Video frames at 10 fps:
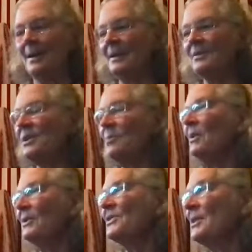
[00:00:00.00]
And
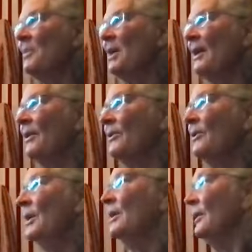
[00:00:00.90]
somehow
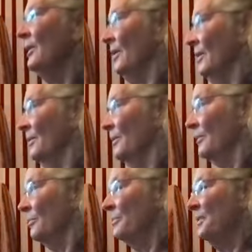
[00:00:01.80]

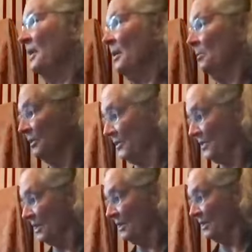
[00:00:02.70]
being able to
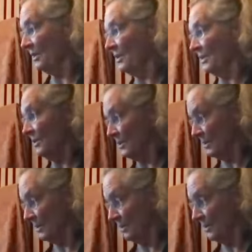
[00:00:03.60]
sit in this
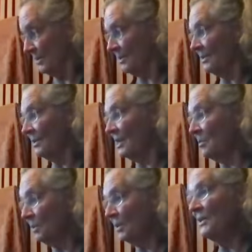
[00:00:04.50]

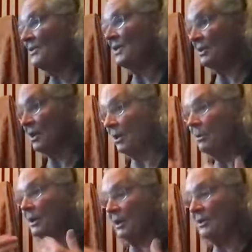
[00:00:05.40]
deep place and know
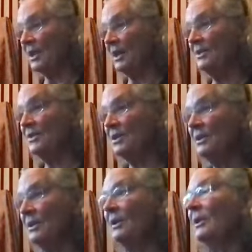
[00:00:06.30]
it and taste
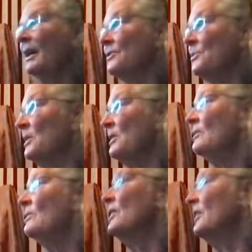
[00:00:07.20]
it allows me to